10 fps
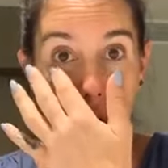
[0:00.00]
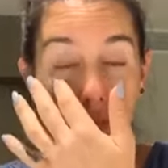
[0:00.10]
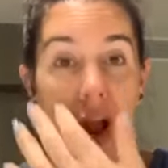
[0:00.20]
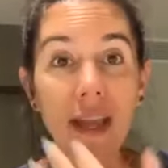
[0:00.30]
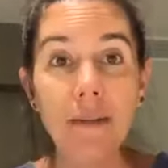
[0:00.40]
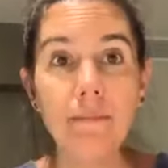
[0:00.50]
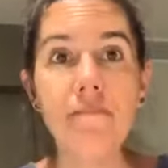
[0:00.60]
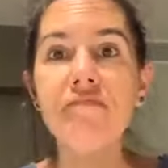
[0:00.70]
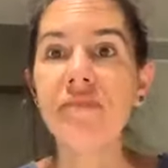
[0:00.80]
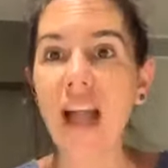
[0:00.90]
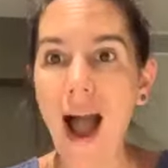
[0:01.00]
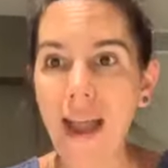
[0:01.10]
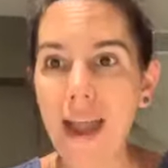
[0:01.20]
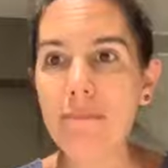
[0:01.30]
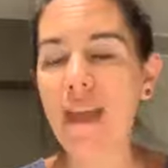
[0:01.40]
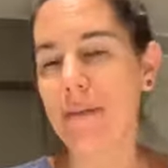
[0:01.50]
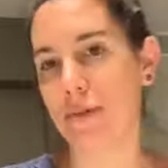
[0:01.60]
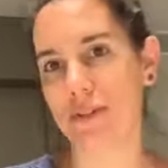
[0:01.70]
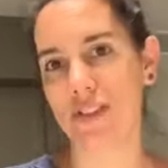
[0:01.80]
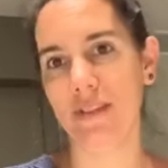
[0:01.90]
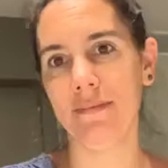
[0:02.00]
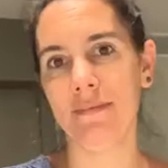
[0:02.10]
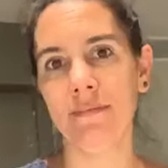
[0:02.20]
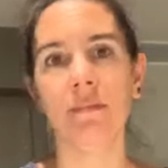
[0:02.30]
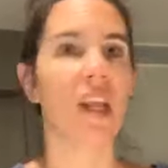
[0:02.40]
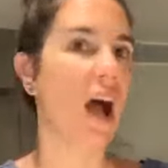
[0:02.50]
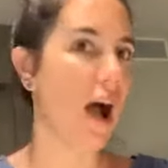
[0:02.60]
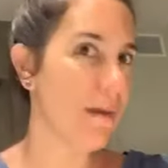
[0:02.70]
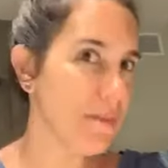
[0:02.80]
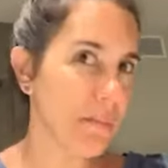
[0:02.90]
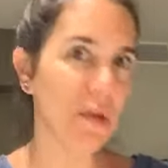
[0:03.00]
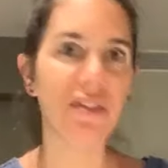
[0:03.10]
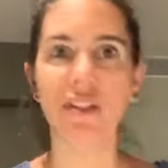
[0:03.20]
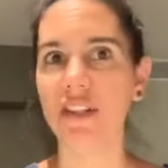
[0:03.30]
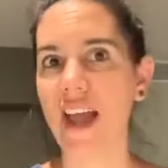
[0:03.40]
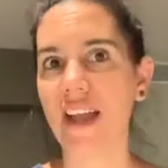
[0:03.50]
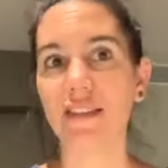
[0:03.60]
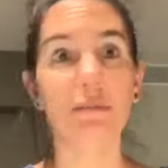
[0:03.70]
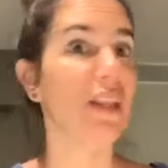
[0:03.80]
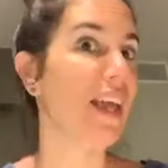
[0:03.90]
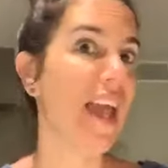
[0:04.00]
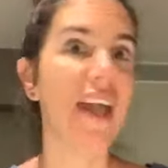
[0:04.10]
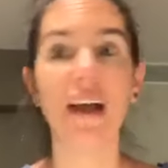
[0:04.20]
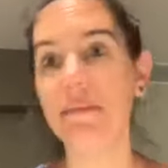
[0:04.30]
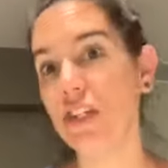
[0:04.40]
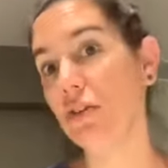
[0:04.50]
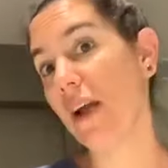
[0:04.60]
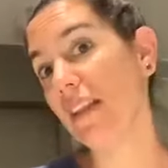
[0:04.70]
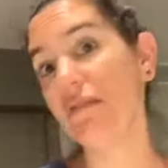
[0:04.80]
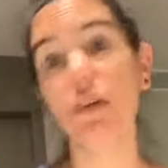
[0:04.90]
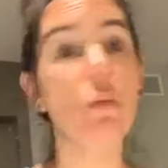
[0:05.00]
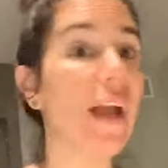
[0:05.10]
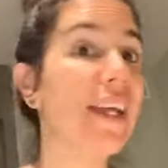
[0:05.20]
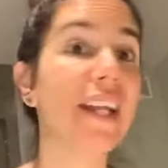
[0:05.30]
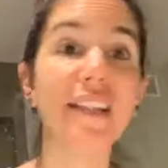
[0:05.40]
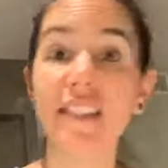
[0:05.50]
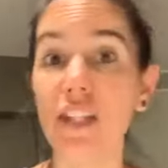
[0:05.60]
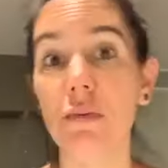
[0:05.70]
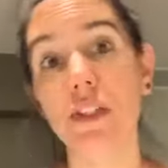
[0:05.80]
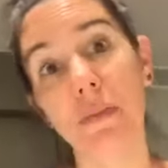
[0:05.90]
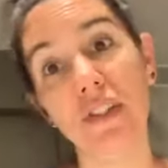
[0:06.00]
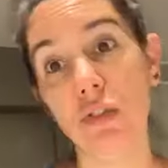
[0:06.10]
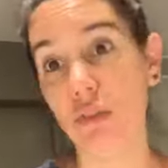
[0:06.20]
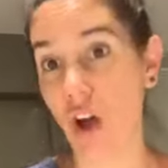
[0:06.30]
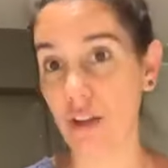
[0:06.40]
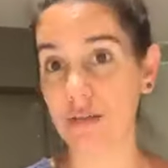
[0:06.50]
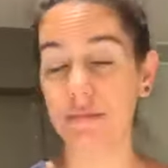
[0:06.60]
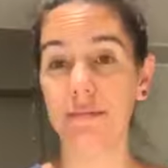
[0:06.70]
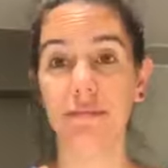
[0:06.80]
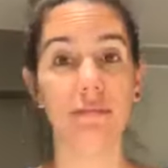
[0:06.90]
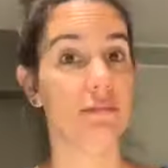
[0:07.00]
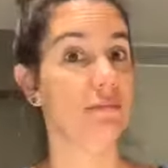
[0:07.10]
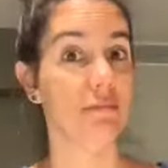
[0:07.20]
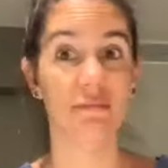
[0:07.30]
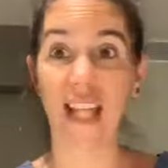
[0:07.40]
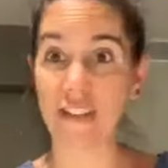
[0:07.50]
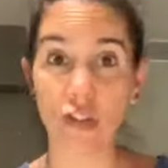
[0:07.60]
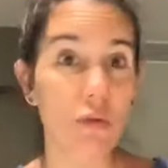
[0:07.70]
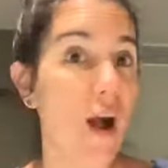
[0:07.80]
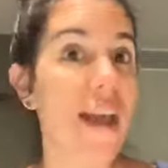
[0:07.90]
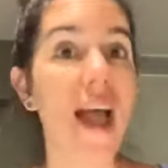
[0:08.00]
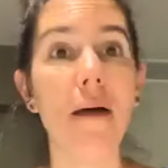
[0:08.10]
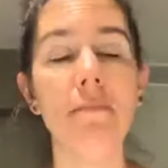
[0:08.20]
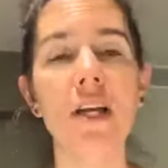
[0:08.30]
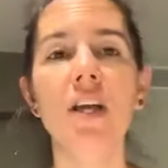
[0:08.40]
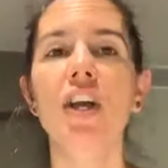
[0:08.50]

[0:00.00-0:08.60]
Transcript: Right? I am that person. I'm the person to text and be like, hey, I miss you. I love you. When can I see you? It's been too long. That's who I am.